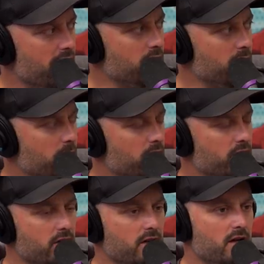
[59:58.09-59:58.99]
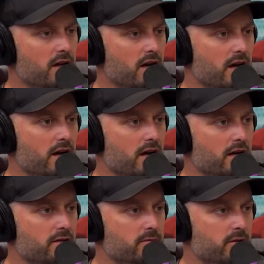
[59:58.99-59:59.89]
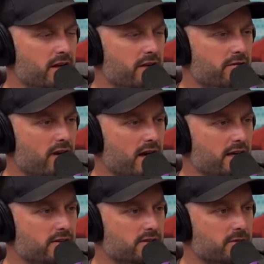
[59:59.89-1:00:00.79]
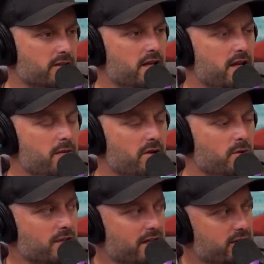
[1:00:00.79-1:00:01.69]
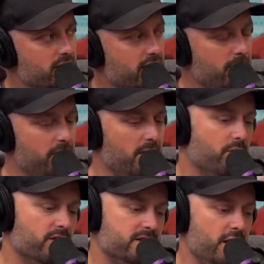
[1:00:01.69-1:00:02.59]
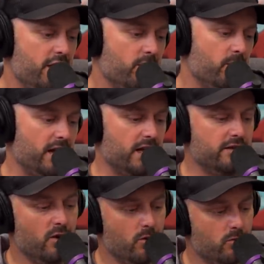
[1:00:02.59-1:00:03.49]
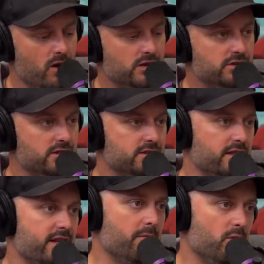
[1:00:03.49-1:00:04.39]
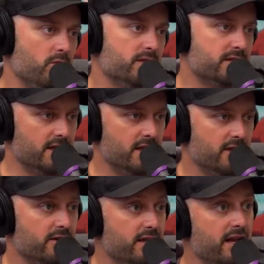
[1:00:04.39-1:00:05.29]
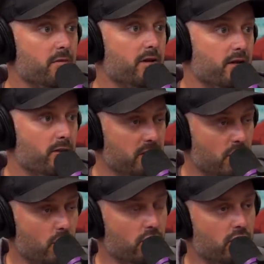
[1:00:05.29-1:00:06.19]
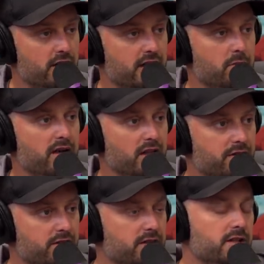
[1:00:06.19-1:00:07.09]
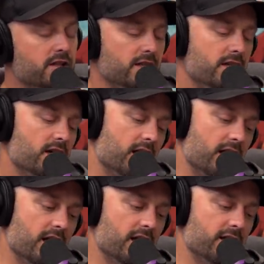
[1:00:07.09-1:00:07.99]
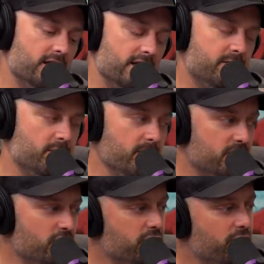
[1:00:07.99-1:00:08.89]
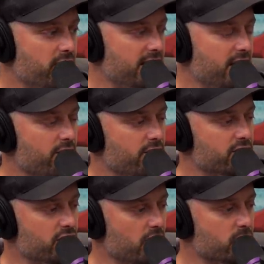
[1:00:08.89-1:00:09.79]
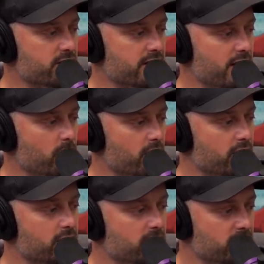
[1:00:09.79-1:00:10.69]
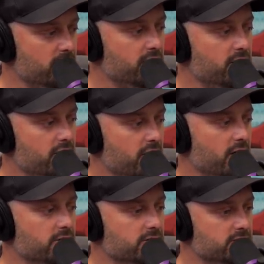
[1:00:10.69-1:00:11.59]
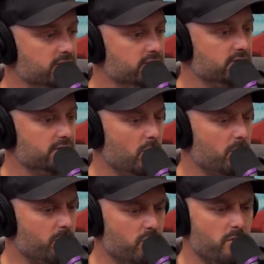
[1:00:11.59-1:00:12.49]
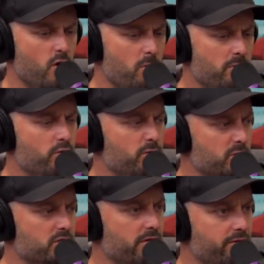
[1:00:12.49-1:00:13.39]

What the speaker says: I don't remember. Monday or Friday or something. But it was like they put us here and we got, no one watched us, and moved us to here, and then everybody, and then we caught on and everybody loved it. It's just funny to hear the shows that they were, you know, Home Improvement was a